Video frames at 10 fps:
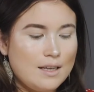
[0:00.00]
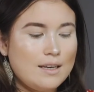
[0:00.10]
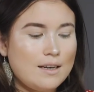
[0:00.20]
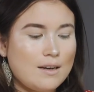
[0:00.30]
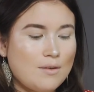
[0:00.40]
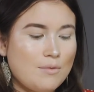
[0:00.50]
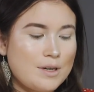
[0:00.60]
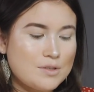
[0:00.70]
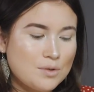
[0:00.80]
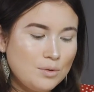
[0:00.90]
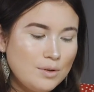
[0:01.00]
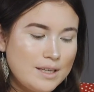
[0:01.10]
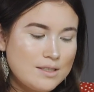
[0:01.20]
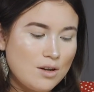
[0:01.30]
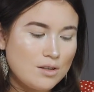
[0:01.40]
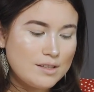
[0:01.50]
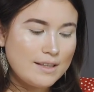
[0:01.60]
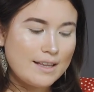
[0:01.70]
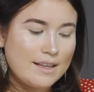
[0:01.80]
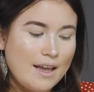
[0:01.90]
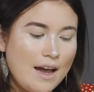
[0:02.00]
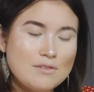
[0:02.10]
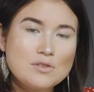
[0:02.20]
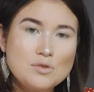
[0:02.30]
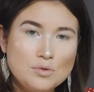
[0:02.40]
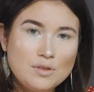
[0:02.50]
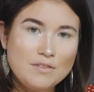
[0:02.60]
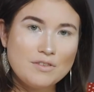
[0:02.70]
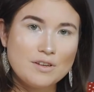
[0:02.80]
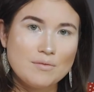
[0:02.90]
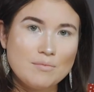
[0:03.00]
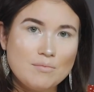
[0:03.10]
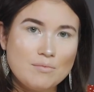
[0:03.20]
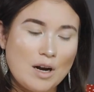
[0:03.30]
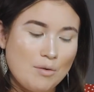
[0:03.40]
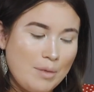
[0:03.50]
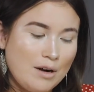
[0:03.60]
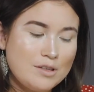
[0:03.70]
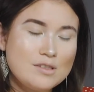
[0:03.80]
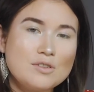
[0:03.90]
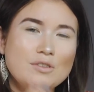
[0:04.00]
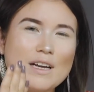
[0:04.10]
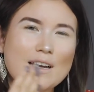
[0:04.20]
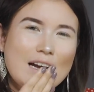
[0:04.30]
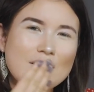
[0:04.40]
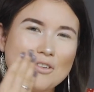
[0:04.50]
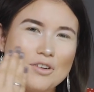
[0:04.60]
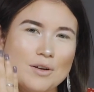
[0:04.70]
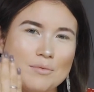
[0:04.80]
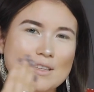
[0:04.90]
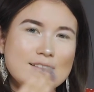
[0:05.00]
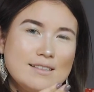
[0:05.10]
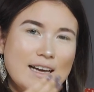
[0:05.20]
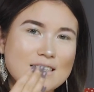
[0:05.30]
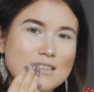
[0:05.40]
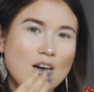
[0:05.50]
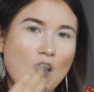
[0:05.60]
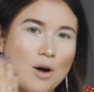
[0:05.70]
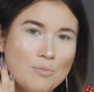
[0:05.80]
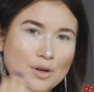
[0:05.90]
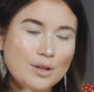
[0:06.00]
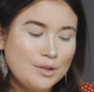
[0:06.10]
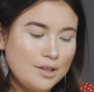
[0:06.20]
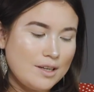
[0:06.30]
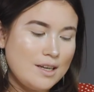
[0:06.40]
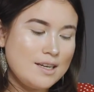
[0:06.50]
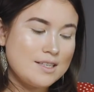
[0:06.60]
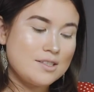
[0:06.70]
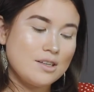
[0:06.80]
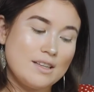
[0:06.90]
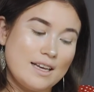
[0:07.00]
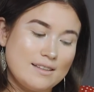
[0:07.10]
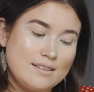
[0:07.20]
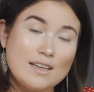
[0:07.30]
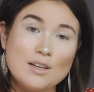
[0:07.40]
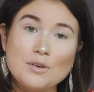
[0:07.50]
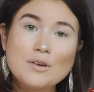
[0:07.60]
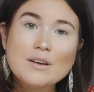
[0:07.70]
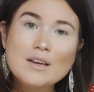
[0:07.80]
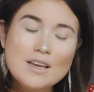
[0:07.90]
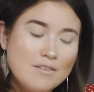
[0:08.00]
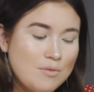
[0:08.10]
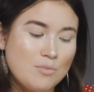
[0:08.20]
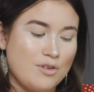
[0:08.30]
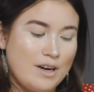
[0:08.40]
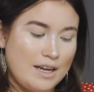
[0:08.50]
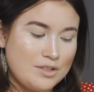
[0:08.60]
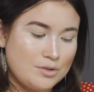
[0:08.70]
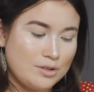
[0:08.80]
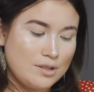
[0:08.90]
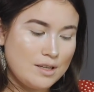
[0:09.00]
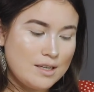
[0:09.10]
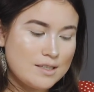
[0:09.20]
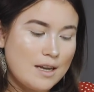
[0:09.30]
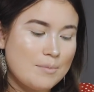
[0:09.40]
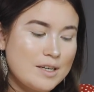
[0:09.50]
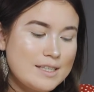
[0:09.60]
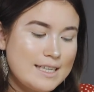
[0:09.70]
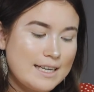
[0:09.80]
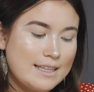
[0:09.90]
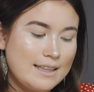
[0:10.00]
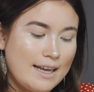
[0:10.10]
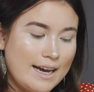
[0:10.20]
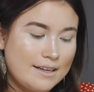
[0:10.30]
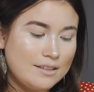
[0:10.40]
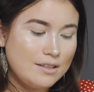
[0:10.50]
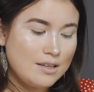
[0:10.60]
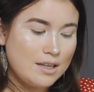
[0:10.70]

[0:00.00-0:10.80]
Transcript: And what is cool is also that it has two different brow powders, so you can kind of create this nice ombre look so that they look even more natural. So I'm gonna take the lighter